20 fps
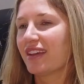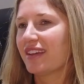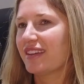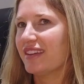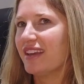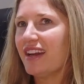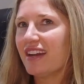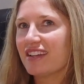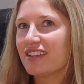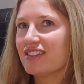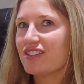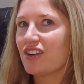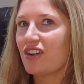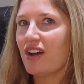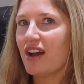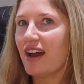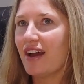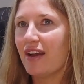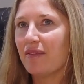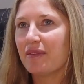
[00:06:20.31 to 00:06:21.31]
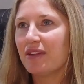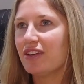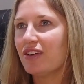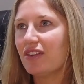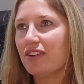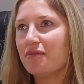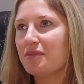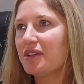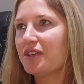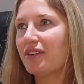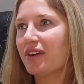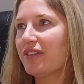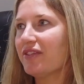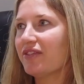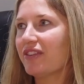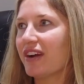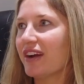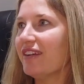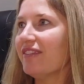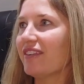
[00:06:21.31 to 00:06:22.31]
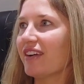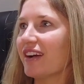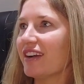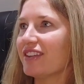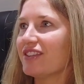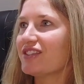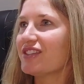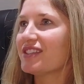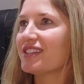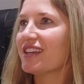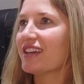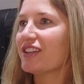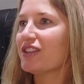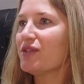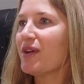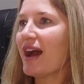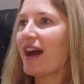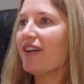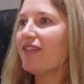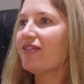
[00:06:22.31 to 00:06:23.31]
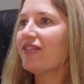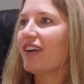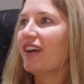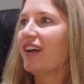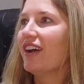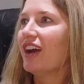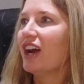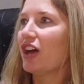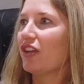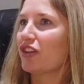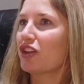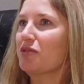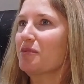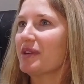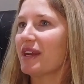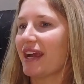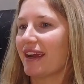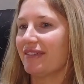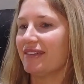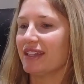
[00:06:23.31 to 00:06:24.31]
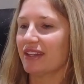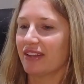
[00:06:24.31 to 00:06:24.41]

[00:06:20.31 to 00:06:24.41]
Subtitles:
yeah, because y'all have been around forever, and you have a little bit of everything.